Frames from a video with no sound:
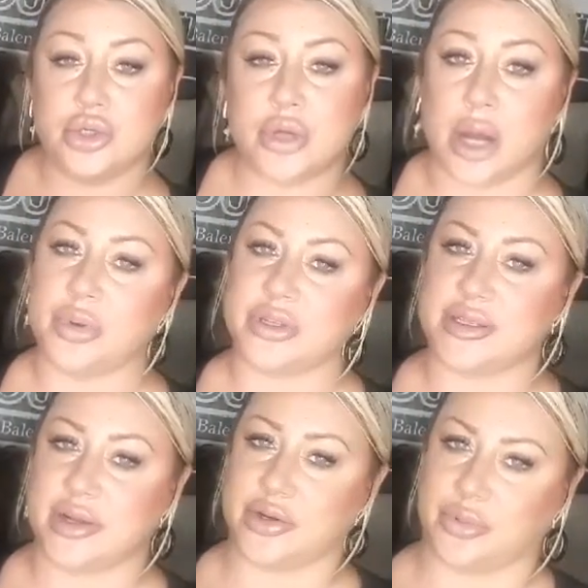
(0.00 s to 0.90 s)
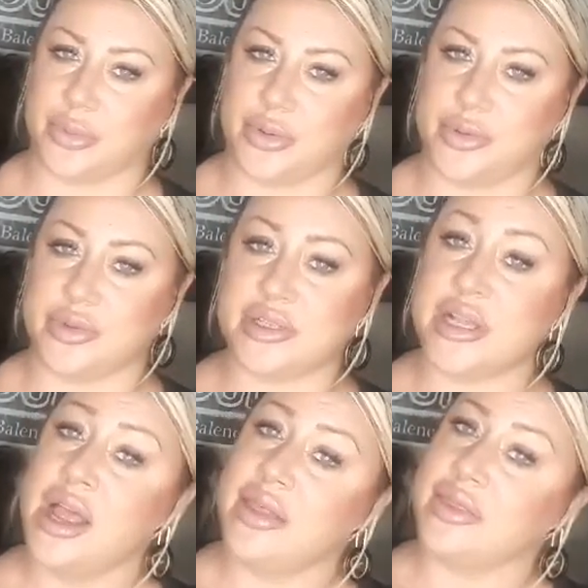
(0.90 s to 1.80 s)
Do not put this on your
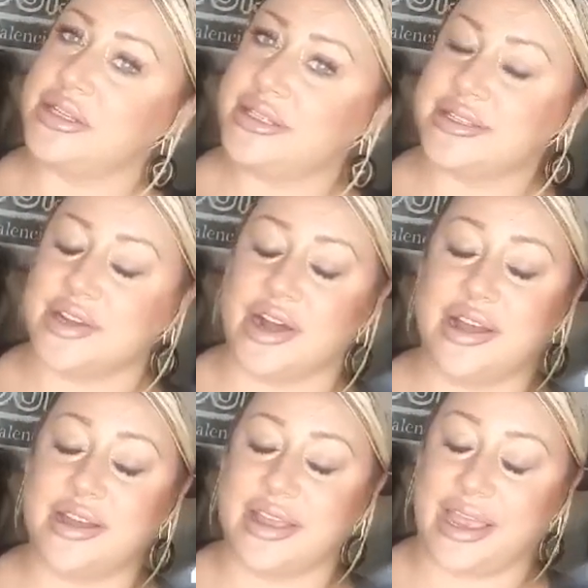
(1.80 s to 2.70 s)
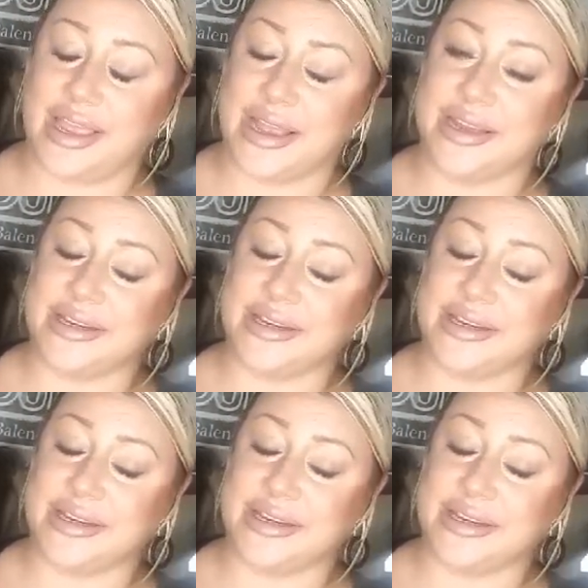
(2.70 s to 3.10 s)
wounds. This is not a